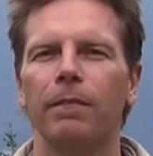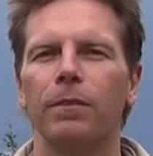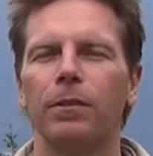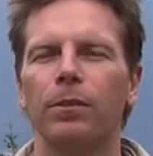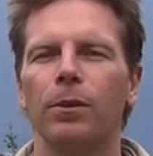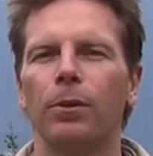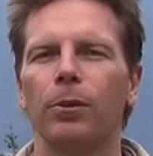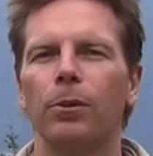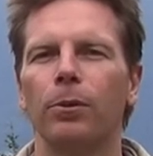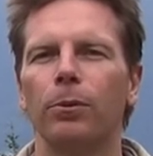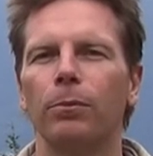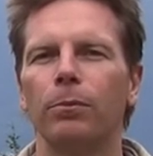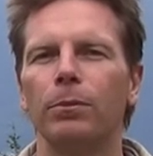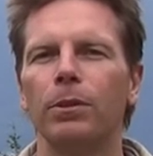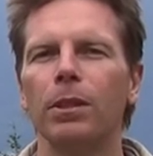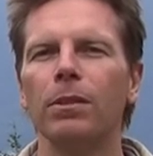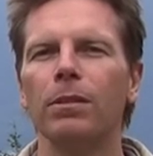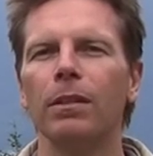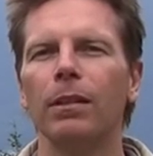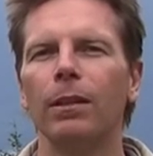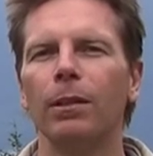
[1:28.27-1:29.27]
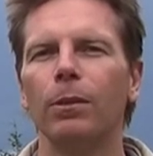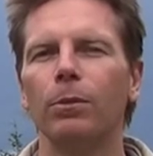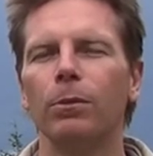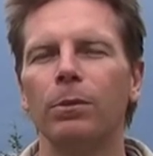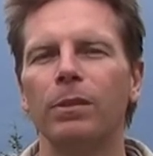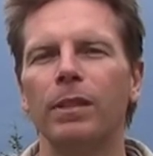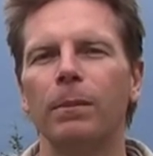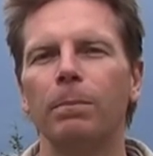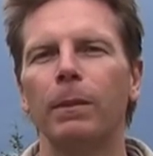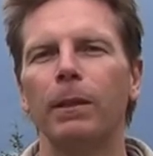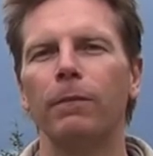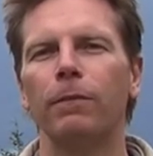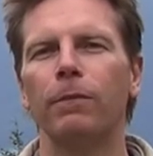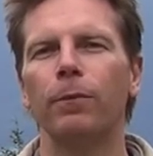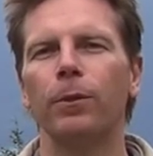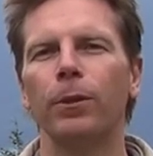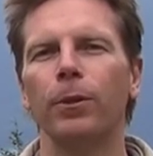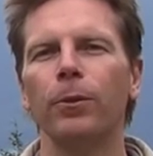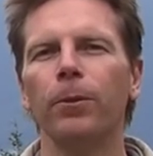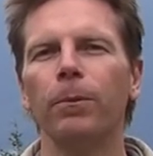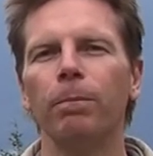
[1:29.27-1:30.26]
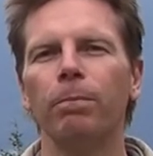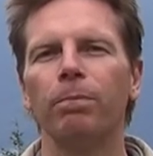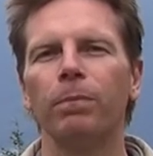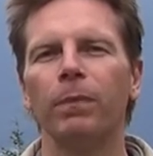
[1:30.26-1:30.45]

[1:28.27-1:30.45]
So just a little tidbit for you.